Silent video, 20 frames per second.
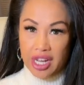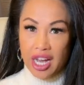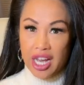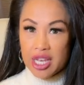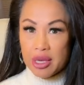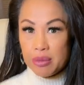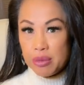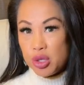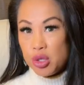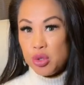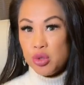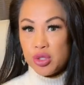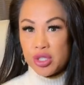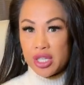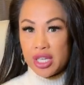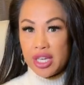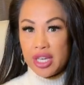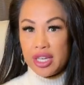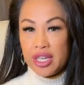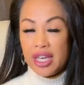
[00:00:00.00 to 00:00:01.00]
I am
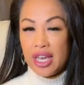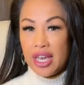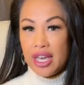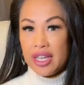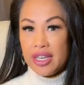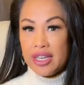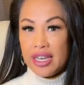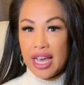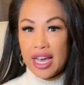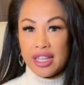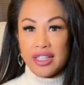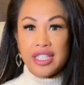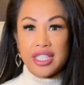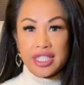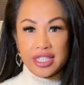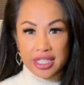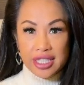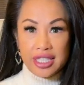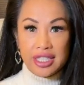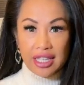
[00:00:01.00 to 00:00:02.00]
using an
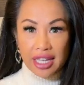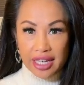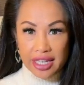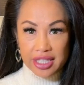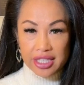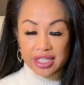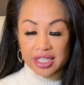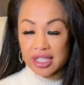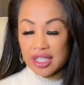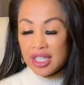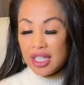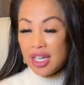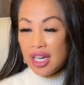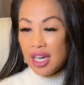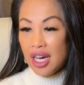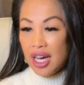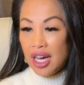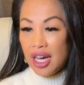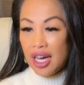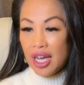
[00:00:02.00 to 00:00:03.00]
LED light
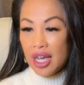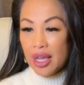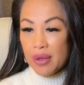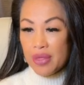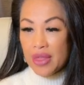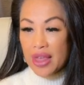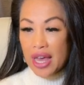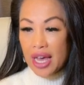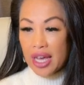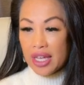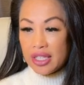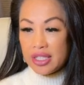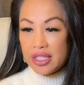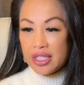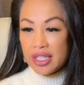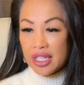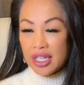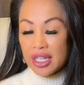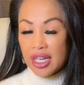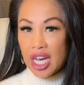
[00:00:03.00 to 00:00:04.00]
that
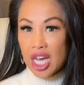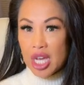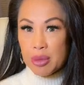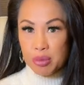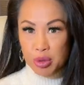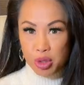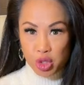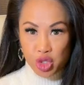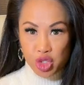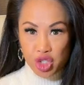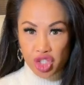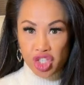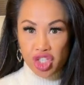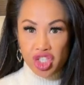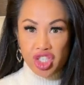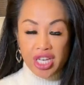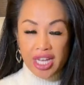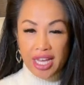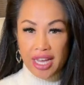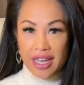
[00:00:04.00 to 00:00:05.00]
I
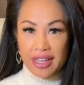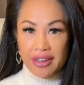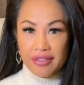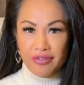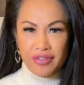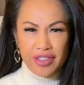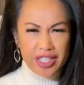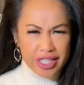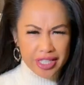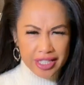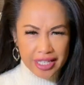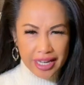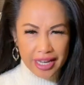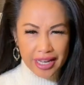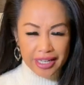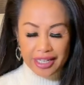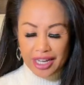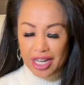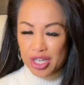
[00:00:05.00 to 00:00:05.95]
purchased at Vistec.